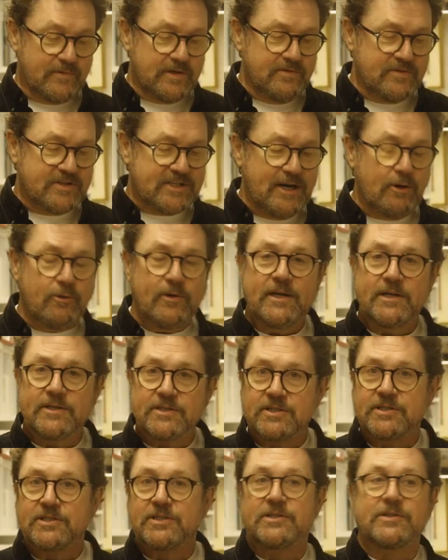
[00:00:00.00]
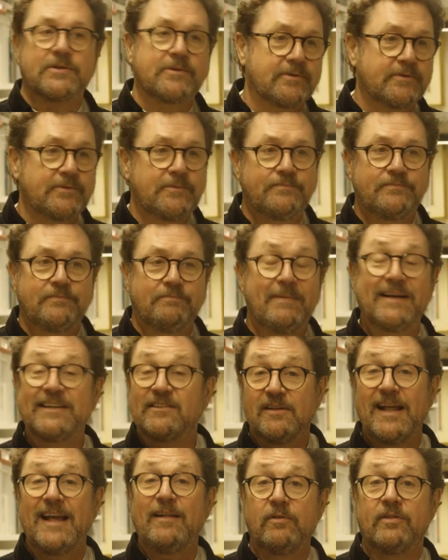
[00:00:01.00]
serious
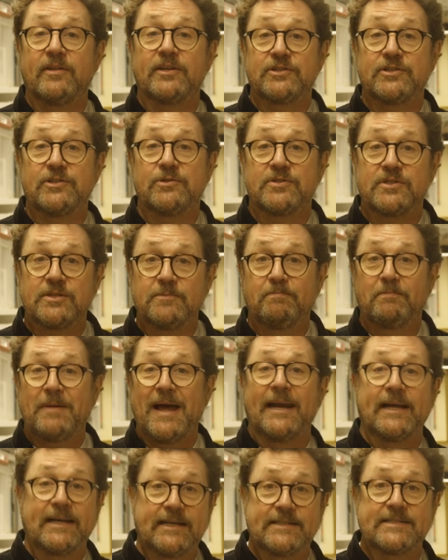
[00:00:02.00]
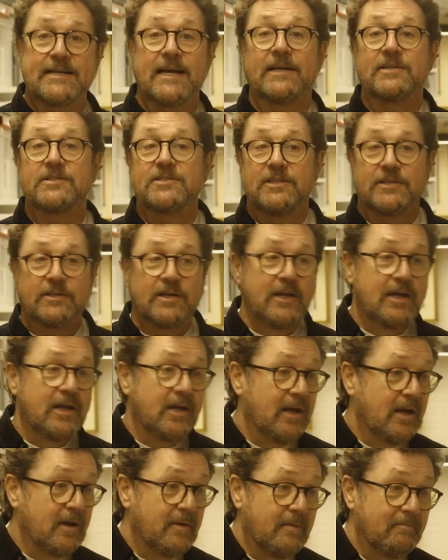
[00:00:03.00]
mental health issues, some panic attacks that
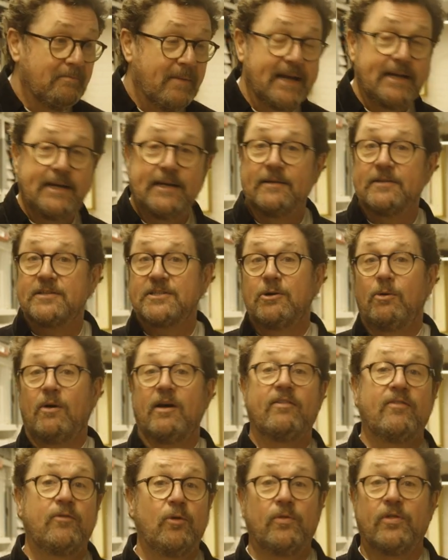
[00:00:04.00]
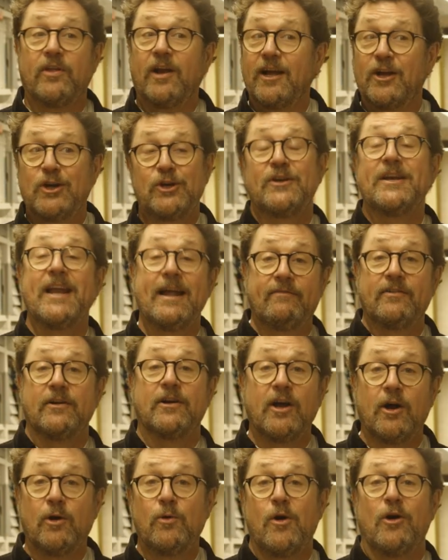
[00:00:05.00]
made it so I thought that I could never
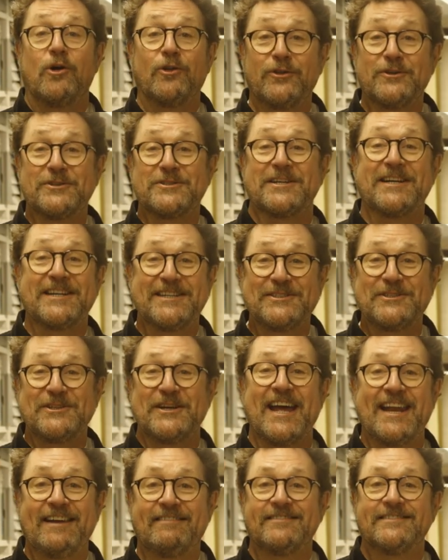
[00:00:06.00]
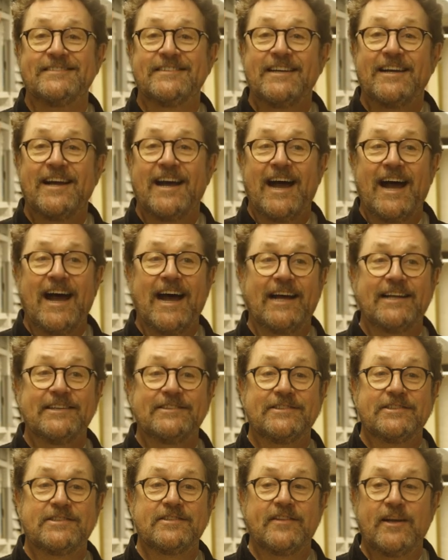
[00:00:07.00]
go on the stage again.
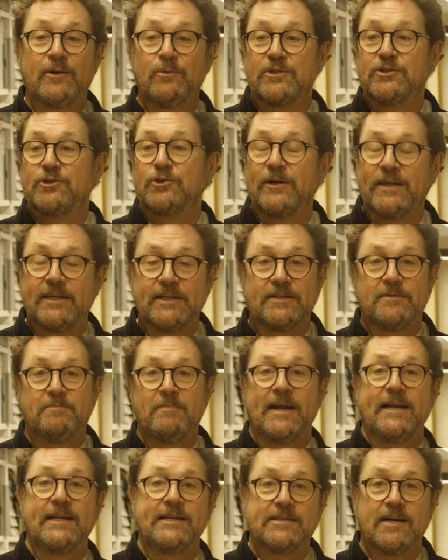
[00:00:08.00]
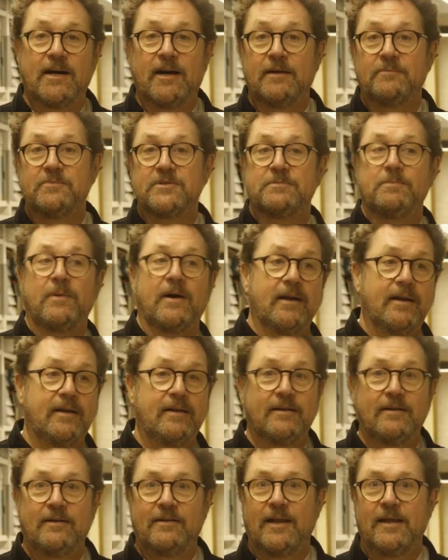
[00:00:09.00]
And they were triggered many times by
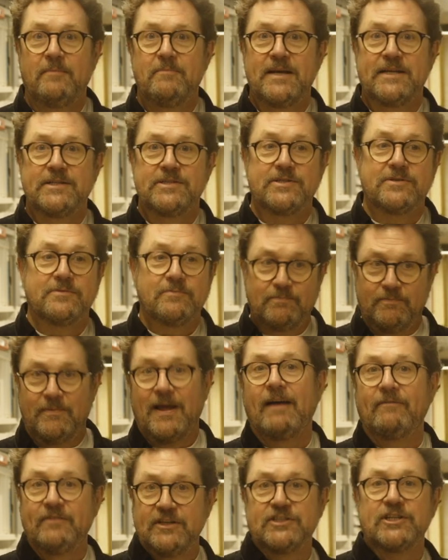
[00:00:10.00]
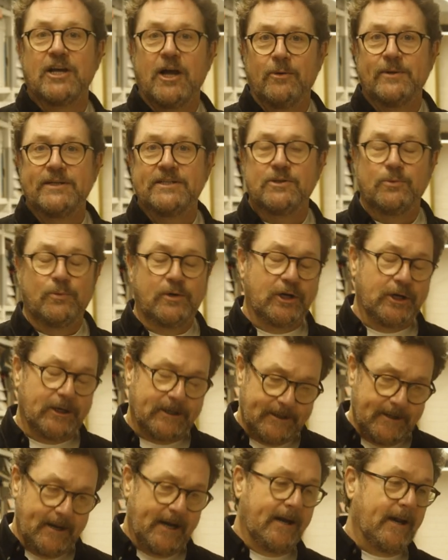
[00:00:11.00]
Les Mis having to go into
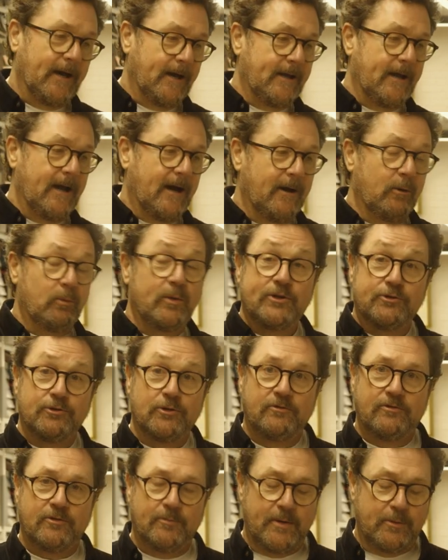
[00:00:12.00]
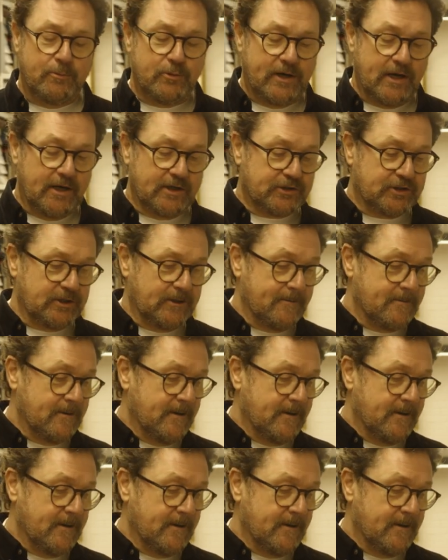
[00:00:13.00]
work, and I withdrew from the production.